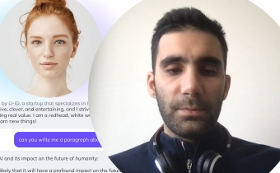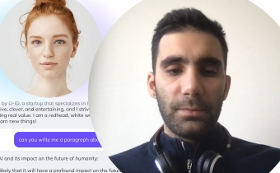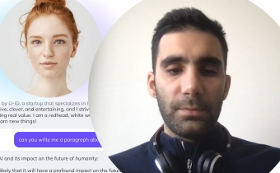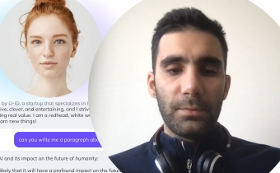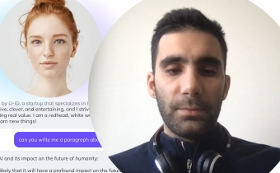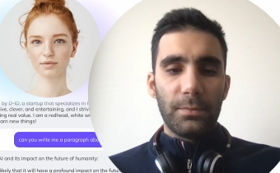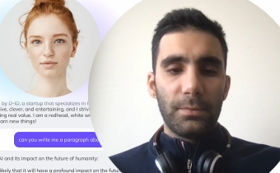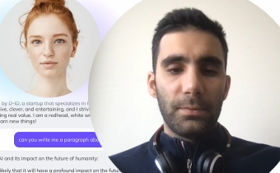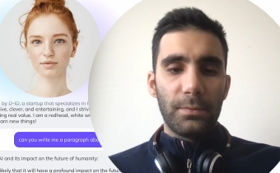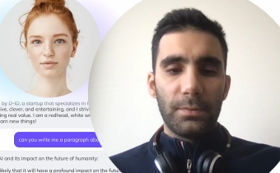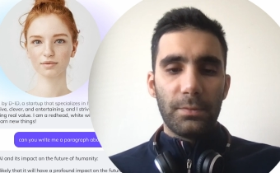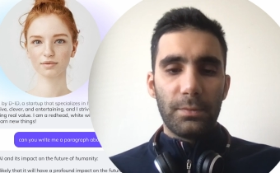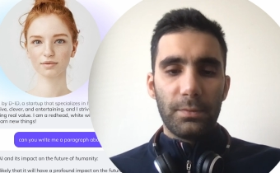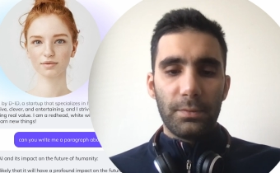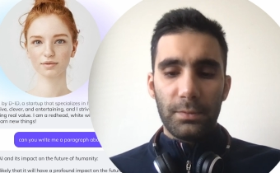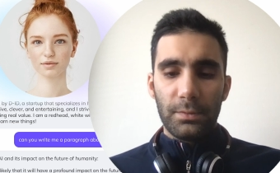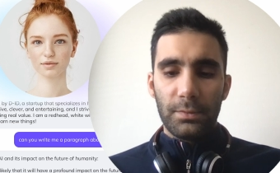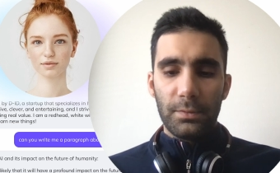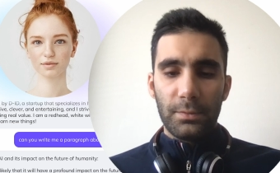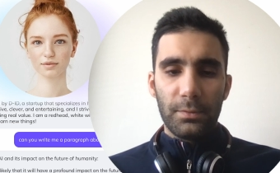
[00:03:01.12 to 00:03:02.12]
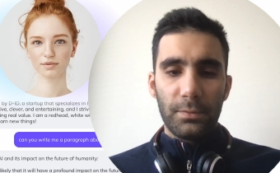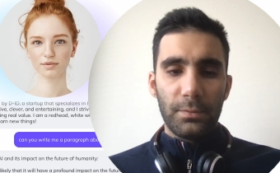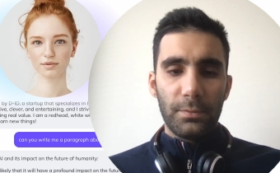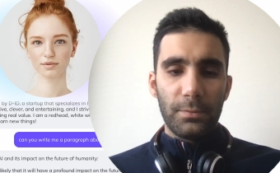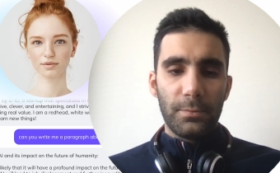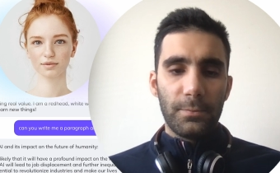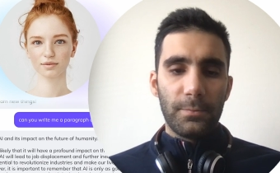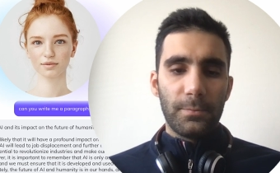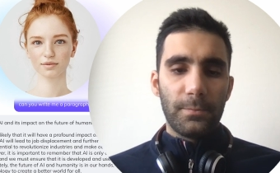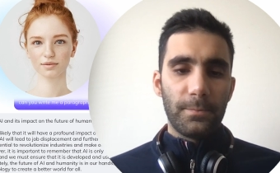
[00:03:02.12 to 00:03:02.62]

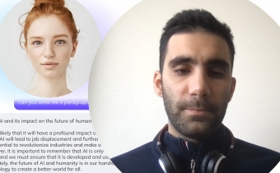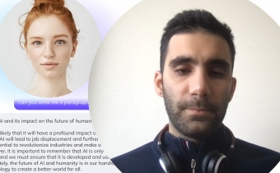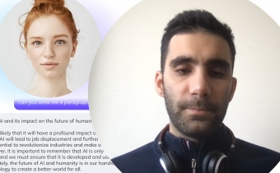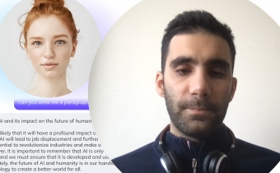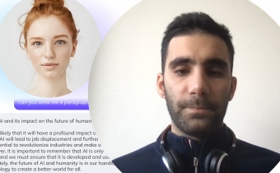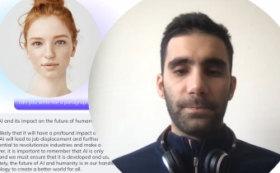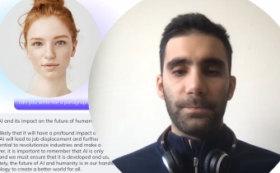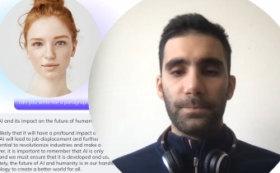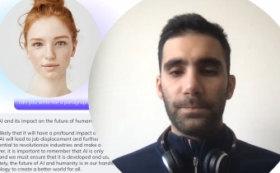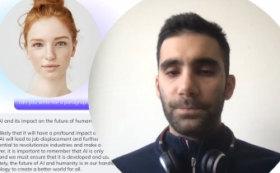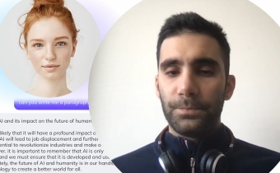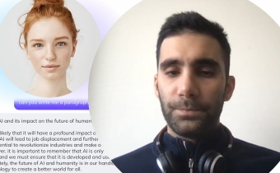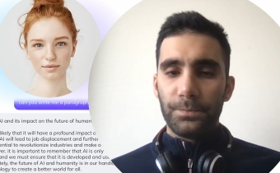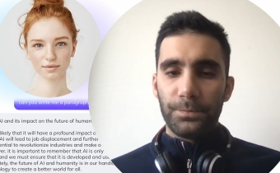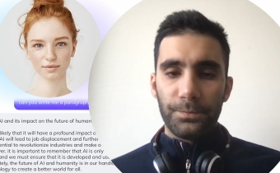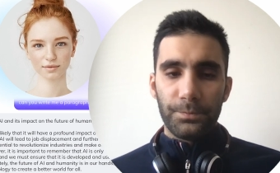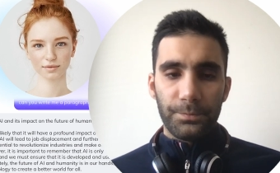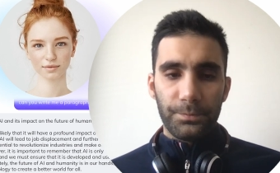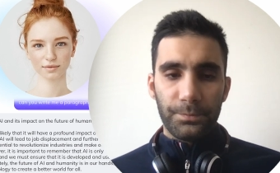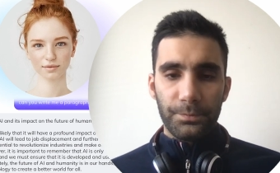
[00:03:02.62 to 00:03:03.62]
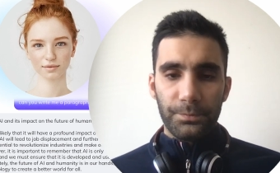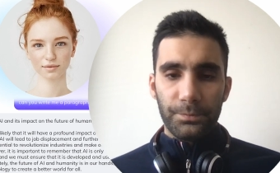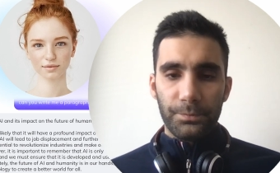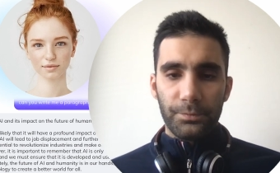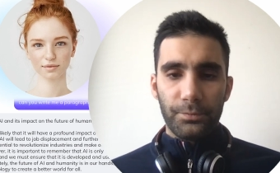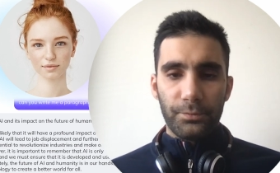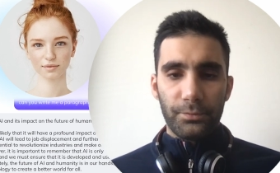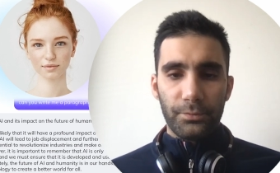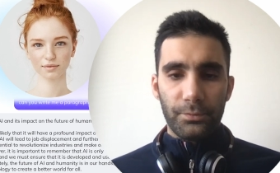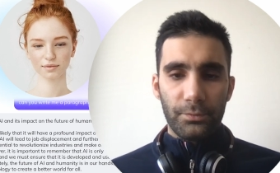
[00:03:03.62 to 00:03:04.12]

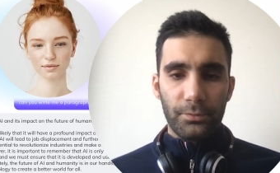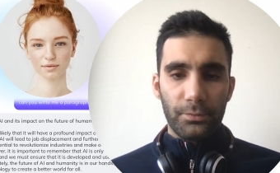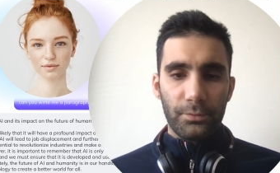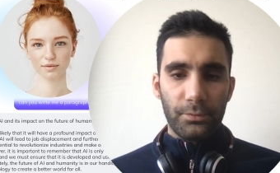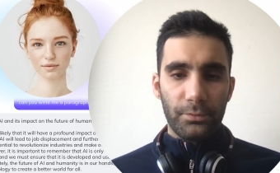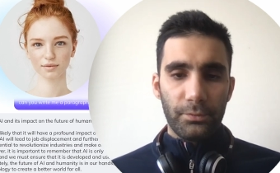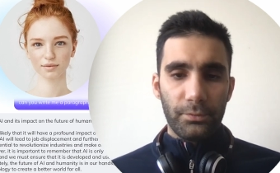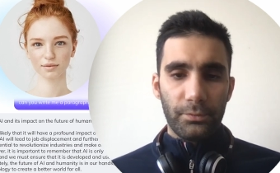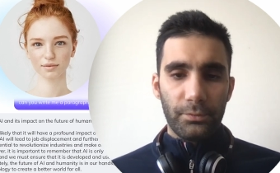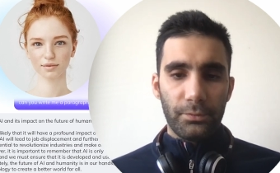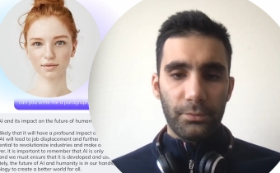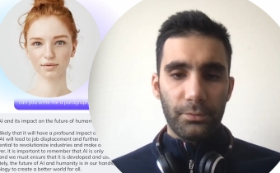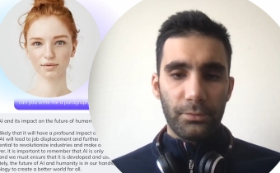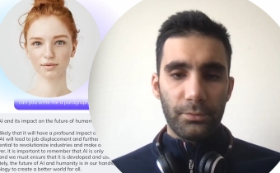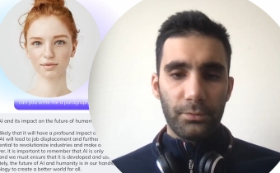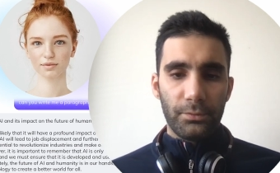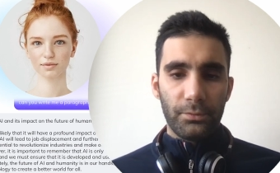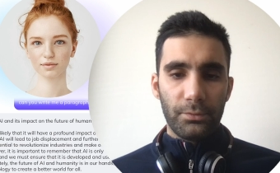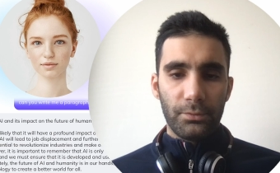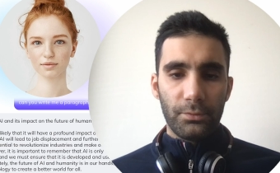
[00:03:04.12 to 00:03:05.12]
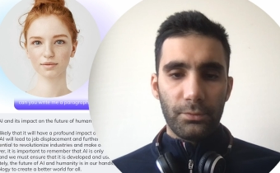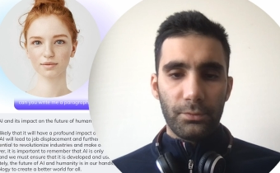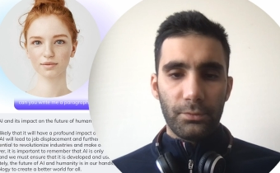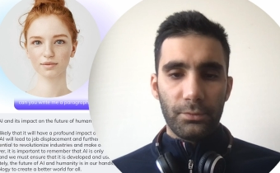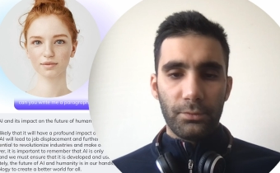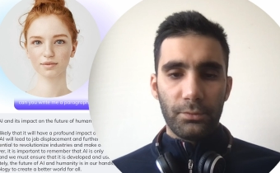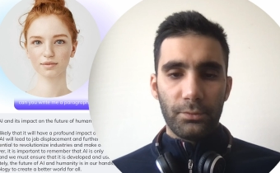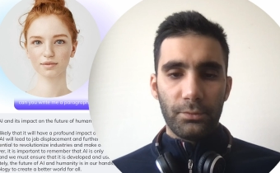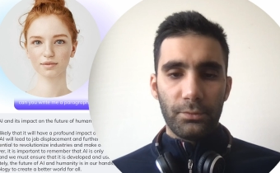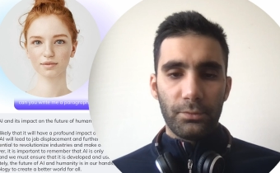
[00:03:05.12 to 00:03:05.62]

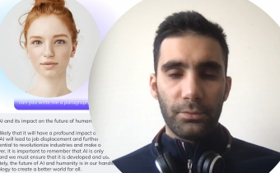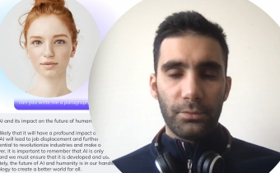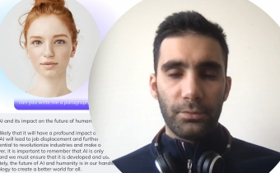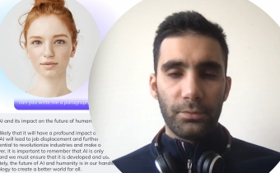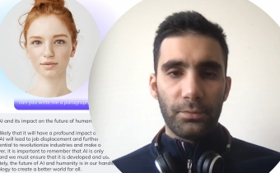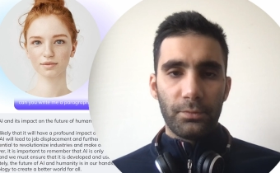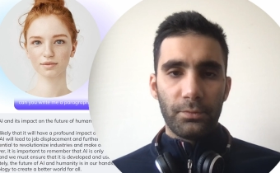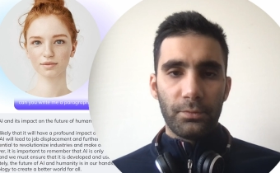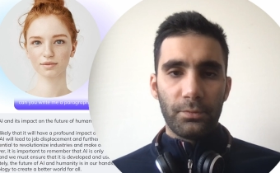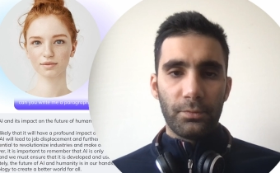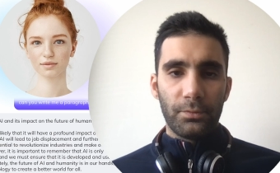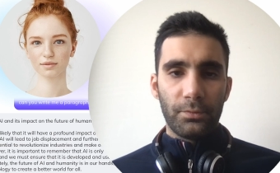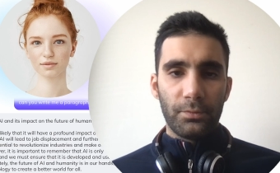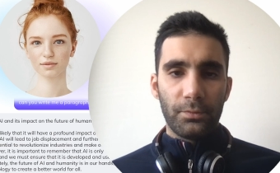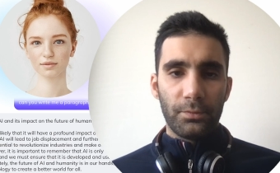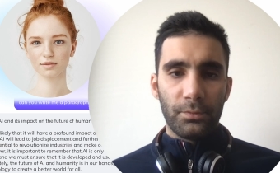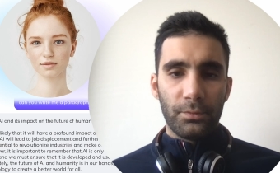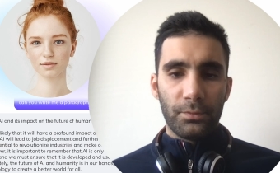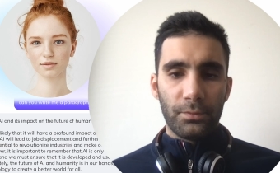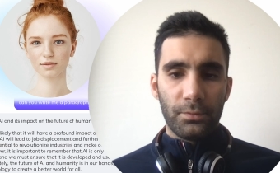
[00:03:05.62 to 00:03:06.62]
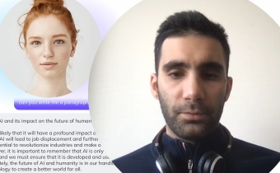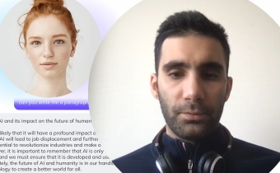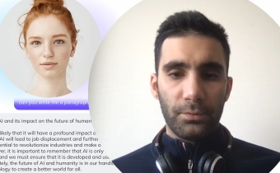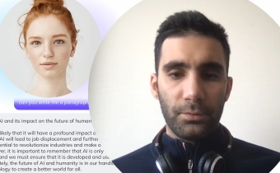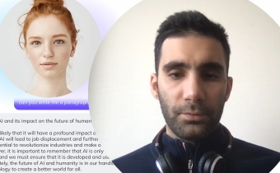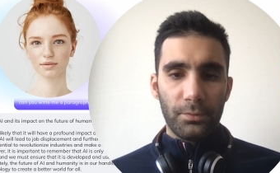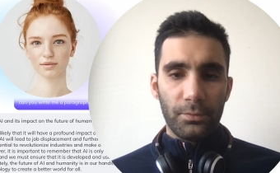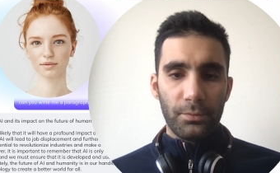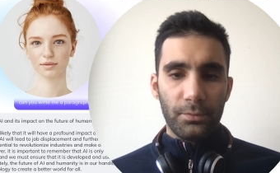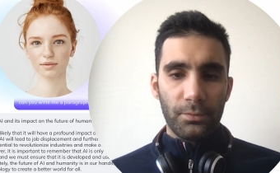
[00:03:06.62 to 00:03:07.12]

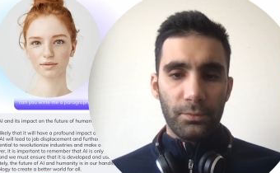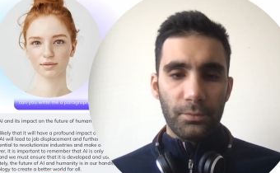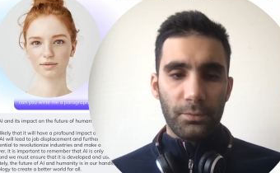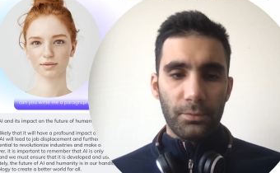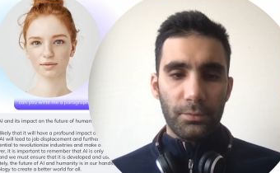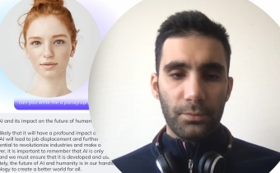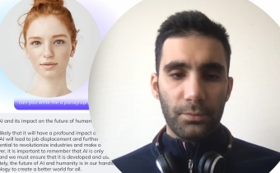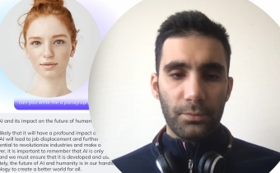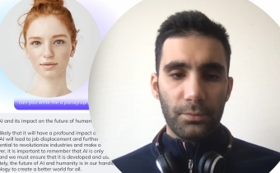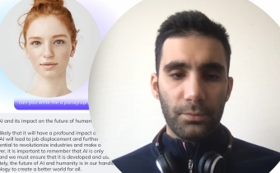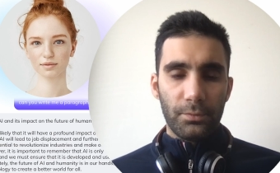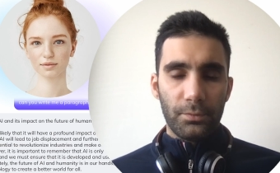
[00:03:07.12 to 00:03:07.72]
(silence)